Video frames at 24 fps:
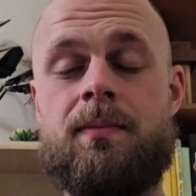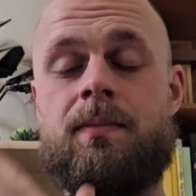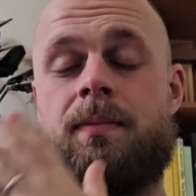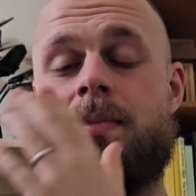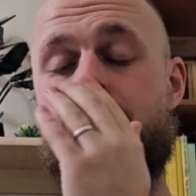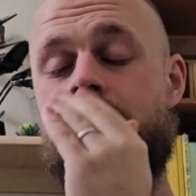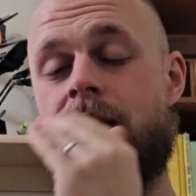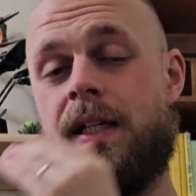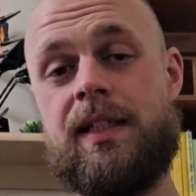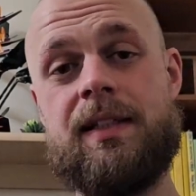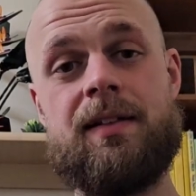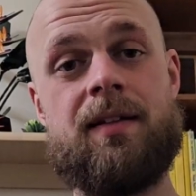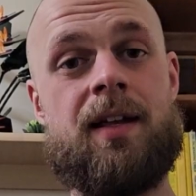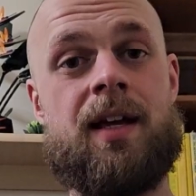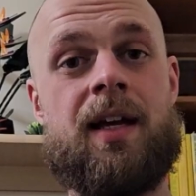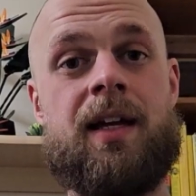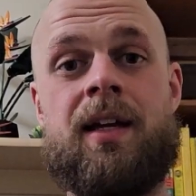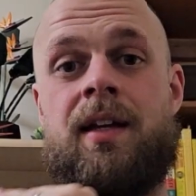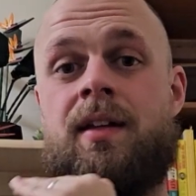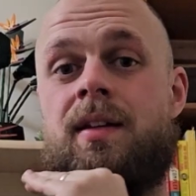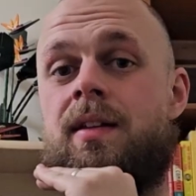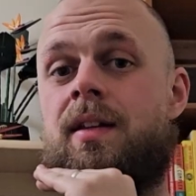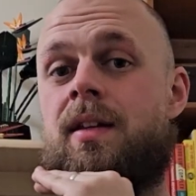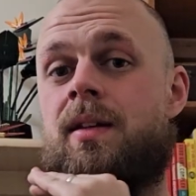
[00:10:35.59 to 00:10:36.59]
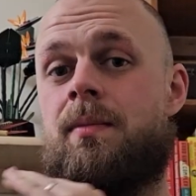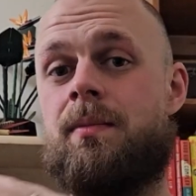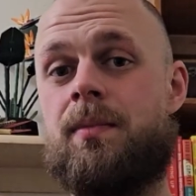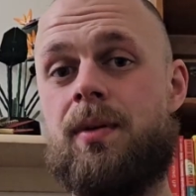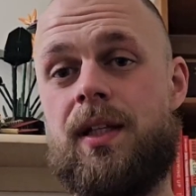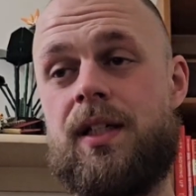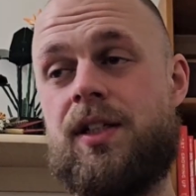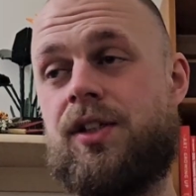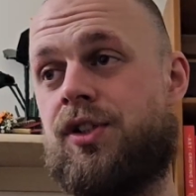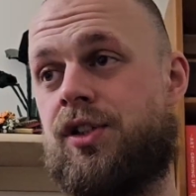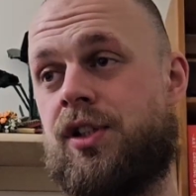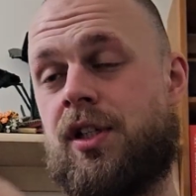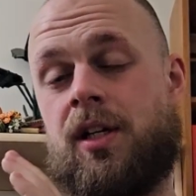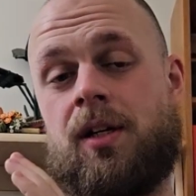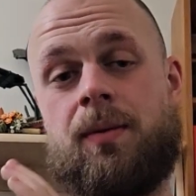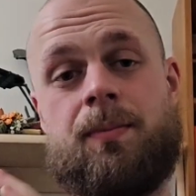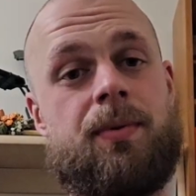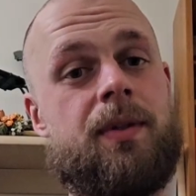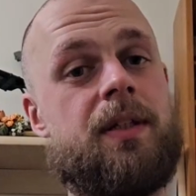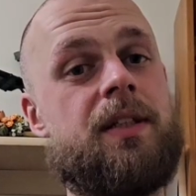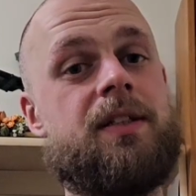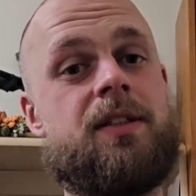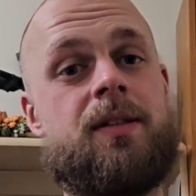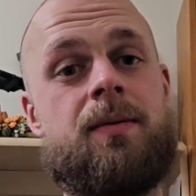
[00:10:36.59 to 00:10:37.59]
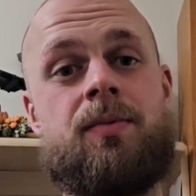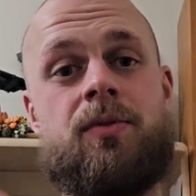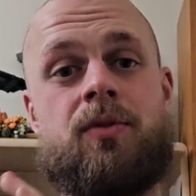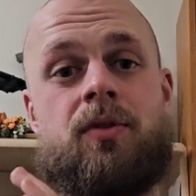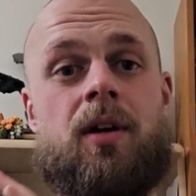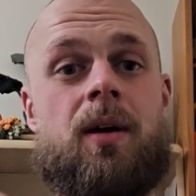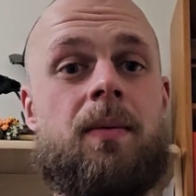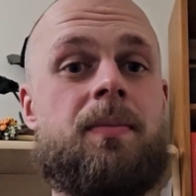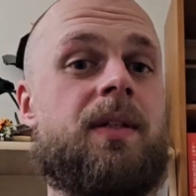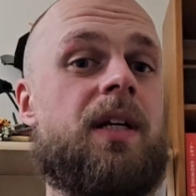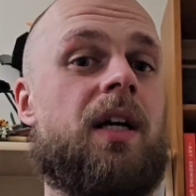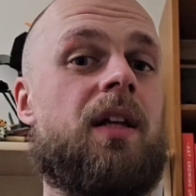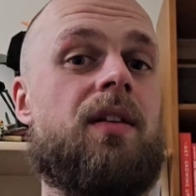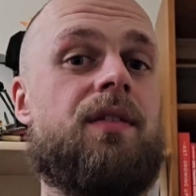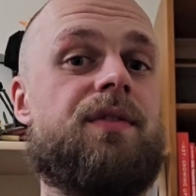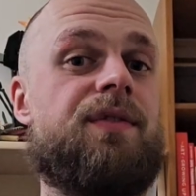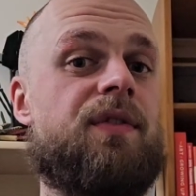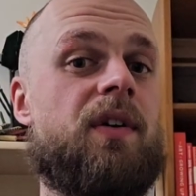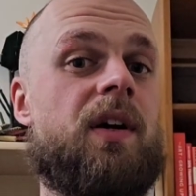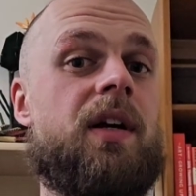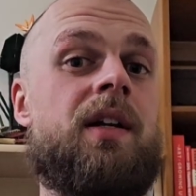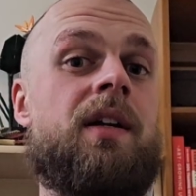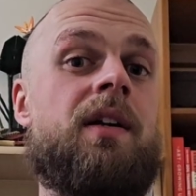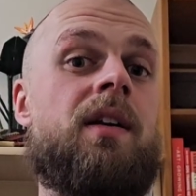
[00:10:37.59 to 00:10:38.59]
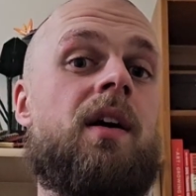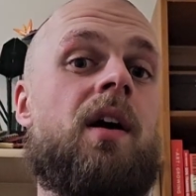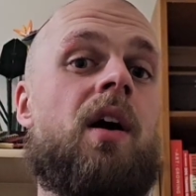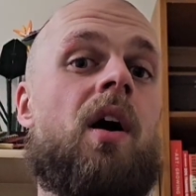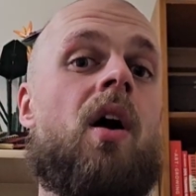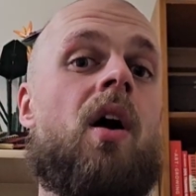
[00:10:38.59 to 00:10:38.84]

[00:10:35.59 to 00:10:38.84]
please like it, please share it, please subscribe, tell a friend.